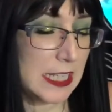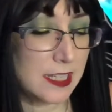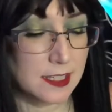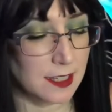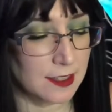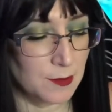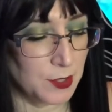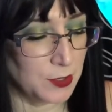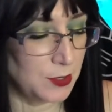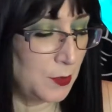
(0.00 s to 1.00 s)
set the
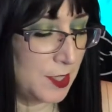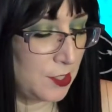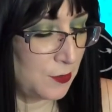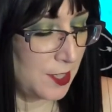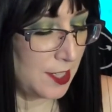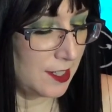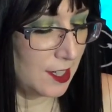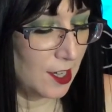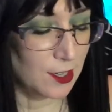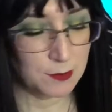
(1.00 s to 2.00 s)
mood when you read?
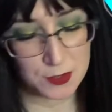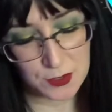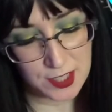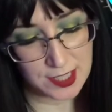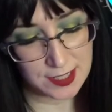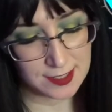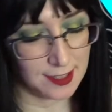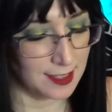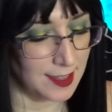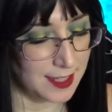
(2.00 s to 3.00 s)
Music,
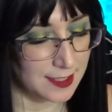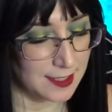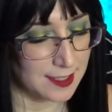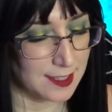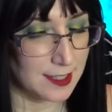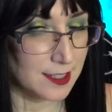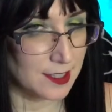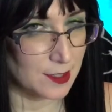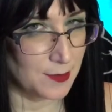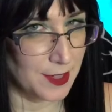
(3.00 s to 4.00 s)
lights,
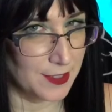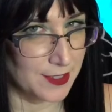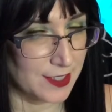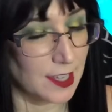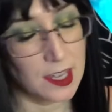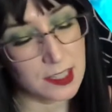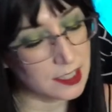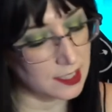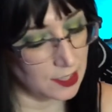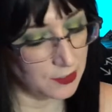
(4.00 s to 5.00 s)
smells,
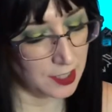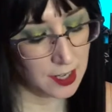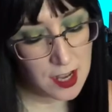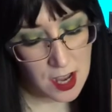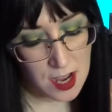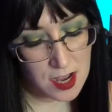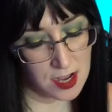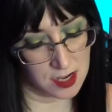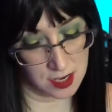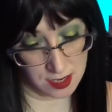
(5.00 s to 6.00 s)
etc.
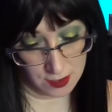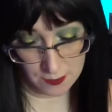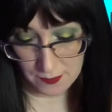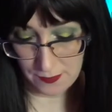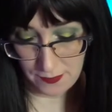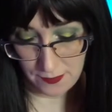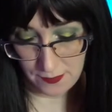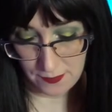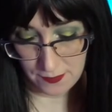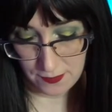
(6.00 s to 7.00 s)

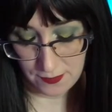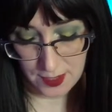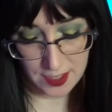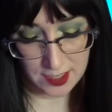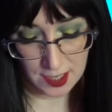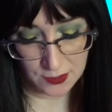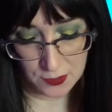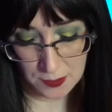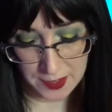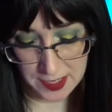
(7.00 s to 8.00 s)
That sounds
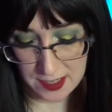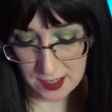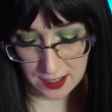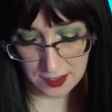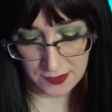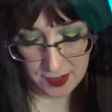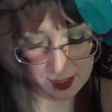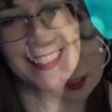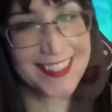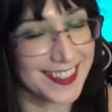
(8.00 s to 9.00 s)
romantic as fuck.
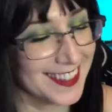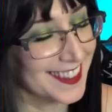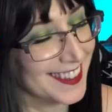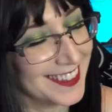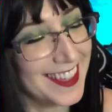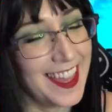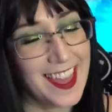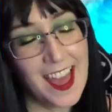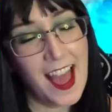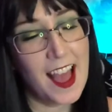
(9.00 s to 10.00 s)

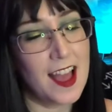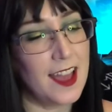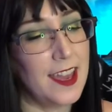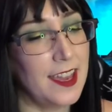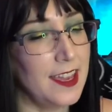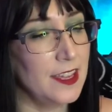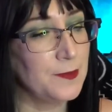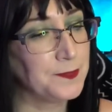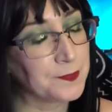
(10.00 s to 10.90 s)
I,